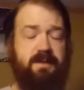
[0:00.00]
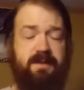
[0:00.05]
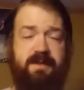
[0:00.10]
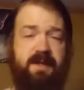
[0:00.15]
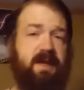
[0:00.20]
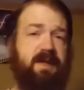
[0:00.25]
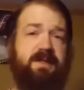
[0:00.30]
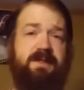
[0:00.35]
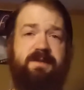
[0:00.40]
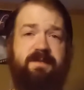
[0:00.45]

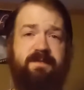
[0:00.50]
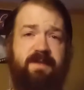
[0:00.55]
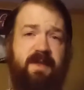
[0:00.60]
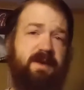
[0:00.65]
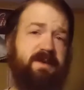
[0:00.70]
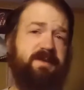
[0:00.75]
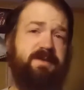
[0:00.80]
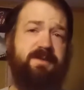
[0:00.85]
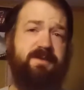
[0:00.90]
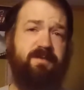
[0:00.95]
tens of
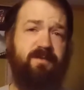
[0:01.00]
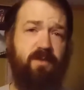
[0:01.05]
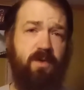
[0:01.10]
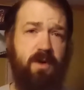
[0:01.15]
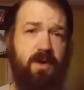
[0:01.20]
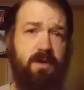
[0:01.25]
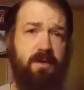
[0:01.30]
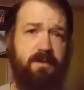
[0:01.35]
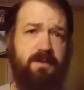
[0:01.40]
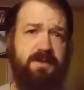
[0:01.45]
thousands of
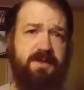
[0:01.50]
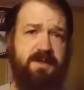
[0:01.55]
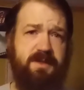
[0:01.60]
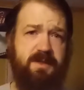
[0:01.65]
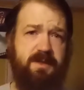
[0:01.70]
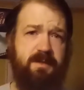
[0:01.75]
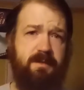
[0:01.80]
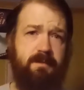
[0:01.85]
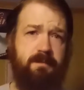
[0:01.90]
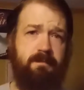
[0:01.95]

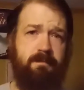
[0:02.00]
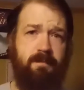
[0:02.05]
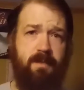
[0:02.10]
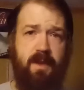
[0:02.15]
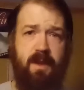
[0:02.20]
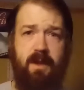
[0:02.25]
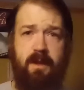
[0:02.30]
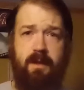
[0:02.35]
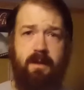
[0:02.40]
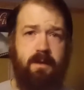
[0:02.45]
words,
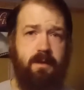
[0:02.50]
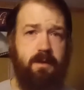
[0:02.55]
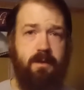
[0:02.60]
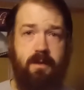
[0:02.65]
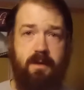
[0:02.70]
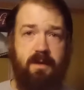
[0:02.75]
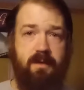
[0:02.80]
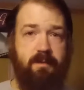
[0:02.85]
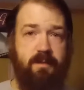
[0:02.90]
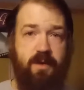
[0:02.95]

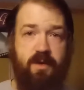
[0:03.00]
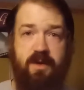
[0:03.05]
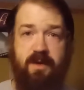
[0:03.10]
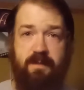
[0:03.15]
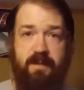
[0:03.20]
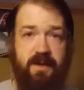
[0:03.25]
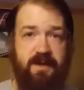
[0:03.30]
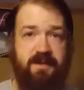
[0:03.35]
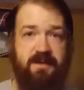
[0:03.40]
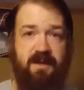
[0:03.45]
you can
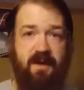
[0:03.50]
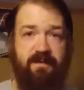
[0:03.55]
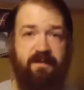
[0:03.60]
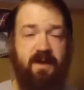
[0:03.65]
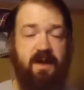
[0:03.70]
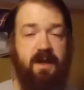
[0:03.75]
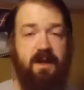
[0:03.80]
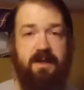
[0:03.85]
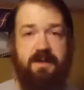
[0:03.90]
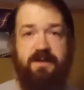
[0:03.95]
miss stuff.
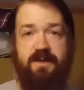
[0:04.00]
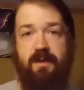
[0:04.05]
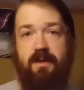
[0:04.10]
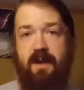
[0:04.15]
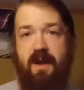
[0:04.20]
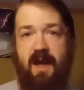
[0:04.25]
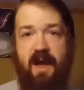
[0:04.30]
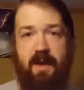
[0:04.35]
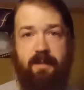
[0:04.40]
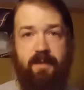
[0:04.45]
It is going
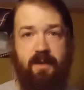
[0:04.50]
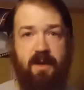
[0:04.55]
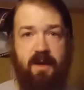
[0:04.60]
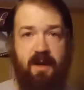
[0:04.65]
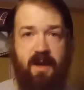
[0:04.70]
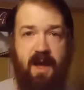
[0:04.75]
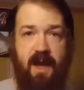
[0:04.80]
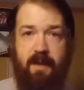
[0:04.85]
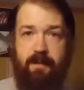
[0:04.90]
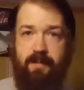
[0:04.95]
to happen.
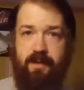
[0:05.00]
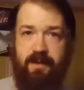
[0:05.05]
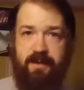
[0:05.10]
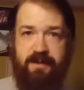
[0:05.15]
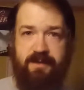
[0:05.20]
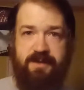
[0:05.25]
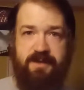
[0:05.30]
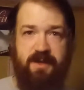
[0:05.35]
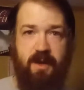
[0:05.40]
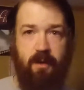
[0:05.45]
It
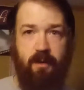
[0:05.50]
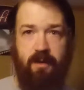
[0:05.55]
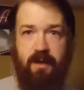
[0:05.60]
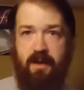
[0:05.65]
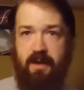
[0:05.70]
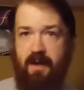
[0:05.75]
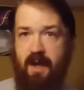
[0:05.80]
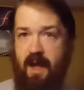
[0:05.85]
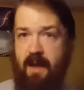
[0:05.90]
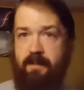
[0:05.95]
happens
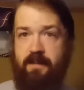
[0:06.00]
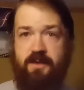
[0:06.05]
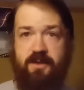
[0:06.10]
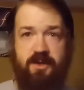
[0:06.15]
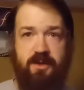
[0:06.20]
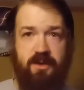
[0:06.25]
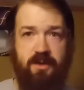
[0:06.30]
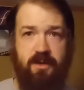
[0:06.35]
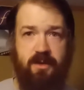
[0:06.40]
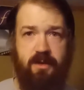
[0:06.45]
in
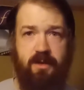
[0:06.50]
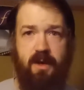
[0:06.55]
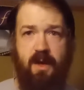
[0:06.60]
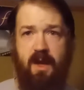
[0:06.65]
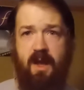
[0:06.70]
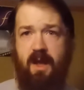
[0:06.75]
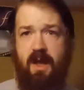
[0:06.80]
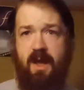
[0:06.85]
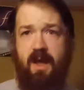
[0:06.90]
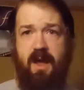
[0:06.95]
amateur,
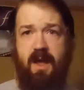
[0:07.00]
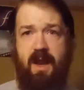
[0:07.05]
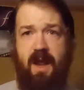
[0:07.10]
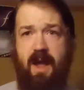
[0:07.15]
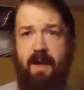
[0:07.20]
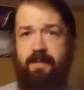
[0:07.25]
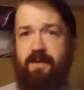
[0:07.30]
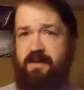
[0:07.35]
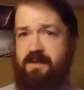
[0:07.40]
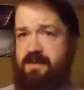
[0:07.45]
it
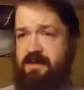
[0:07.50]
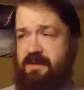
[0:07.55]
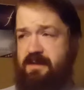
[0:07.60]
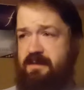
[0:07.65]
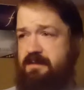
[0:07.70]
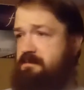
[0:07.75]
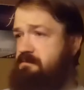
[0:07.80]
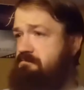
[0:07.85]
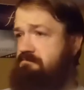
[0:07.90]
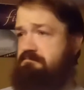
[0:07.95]
happens
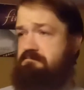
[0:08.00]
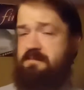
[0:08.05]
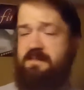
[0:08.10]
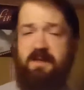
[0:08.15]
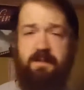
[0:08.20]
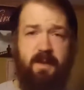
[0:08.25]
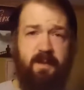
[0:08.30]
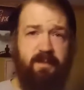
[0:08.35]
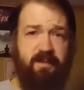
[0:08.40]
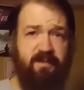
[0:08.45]
in
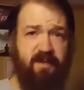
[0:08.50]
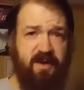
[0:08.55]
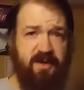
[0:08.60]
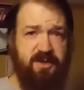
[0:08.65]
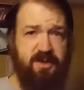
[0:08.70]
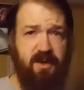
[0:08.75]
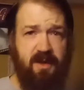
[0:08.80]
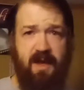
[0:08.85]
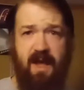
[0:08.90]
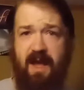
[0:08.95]

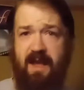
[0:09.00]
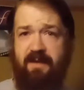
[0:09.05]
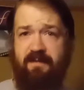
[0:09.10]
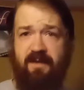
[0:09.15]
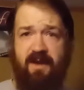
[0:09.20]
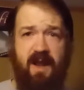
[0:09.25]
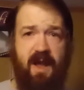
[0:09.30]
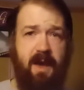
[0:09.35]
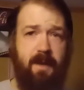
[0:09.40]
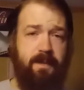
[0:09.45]
semi-professional, it
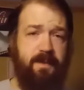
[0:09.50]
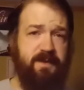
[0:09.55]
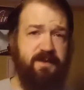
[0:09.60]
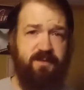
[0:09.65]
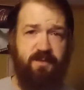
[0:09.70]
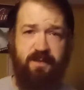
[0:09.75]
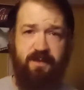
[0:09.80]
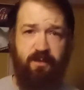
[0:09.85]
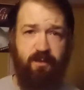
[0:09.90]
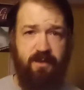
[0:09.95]
even happens
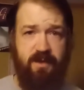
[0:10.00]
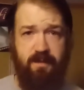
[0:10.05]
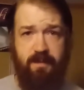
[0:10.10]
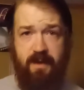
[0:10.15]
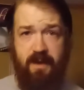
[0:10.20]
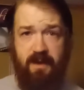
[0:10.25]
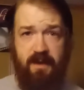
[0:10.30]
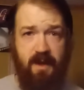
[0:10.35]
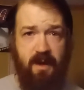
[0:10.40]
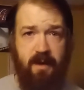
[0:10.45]
with the
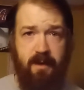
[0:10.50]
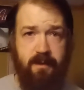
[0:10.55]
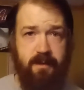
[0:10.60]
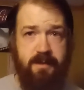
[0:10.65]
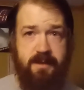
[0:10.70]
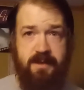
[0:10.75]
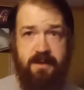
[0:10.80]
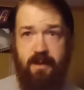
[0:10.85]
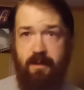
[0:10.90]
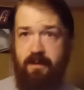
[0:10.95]
big
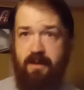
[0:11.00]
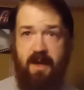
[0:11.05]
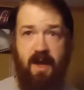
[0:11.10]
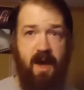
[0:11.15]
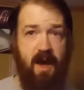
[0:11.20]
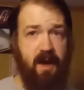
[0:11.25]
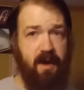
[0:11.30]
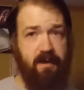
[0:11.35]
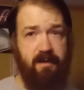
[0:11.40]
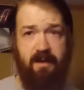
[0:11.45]
dogs. So
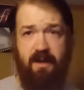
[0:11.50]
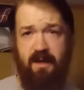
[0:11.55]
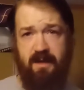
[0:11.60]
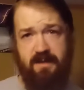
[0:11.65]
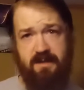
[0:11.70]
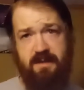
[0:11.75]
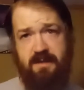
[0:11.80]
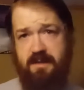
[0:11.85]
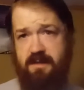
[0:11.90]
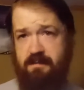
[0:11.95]
yeah,
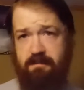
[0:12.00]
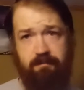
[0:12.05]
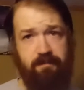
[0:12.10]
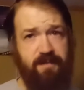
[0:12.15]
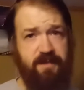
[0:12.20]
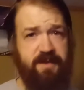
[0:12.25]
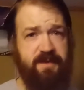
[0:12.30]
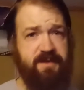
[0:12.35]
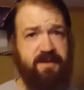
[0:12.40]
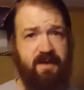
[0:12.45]
it's
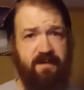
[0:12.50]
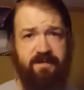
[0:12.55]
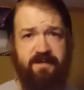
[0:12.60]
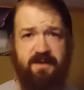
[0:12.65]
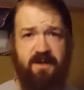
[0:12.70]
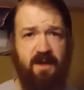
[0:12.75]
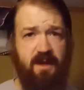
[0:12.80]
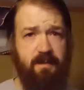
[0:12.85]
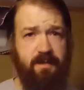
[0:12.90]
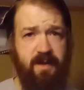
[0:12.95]
stuff is
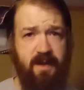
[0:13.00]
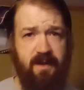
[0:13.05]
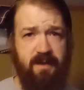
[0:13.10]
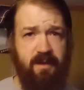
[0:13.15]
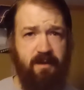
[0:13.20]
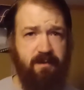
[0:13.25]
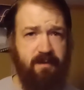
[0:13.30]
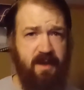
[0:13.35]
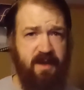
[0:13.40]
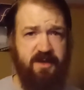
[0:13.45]
going to be in
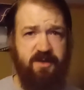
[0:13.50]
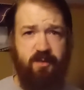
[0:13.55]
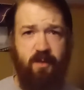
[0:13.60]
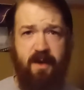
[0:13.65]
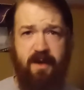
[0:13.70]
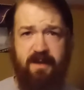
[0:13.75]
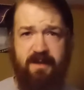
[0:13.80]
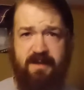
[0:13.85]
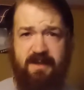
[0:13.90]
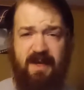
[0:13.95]
there. That's
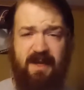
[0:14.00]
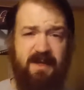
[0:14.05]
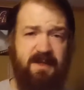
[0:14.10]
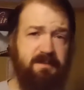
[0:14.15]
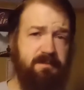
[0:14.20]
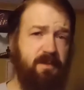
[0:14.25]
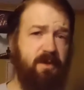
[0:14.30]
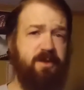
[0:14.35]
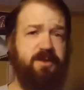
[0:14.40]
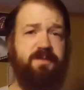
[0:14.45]
why it takes
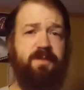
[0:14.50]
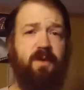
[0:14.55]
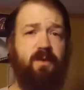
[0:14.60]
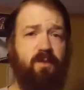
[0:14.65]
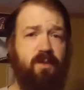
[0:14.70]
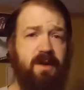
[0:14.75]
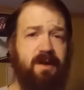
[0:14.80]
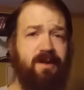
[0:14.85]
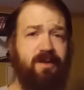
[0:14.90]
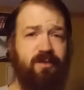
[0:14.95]
multiple
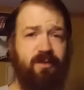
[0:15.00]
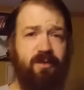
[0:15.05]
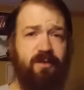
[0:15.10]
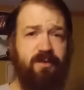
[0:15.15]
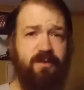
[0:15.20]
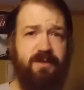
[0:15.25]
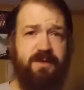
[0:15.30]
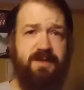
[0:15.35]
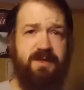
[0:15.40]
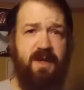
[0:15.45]

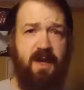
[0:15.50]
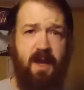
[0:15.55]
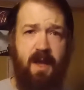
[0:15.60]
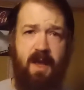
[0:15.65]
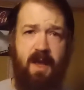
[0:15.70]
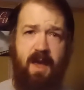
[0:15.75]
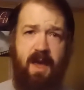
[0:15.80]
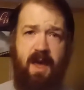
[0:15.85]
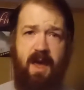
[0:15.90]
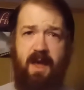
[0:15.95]
read-throughs
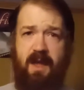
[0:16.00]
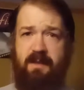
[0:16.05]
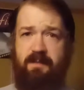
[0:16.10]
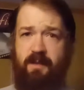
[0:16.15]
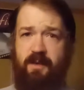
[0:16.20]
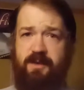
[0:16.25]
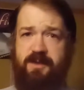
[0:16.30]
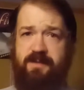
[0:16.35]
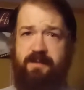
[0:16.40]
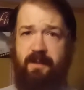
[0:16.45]
and
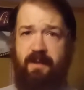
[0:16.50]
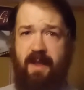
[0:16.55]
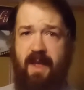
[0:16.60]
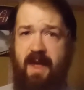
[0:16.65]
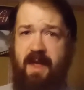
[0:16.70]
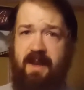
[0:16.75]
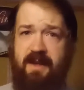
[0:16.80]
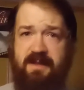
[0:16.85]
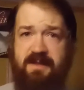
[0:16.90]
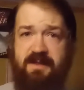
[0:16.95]
multiple
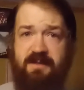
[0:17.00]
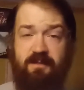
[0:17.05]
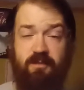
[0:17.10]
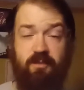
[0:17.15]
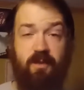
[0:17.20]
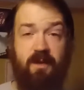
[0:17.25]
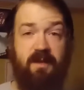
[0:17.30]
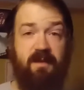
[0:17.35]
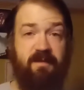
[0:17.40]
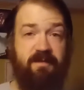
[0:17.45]
edits to
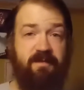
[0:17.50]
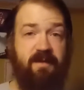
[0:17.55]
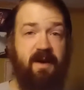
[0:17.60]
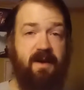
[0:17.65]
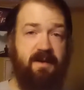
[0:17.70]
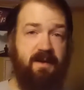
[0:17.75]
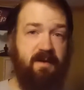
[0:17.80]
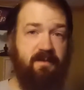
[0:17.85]
really find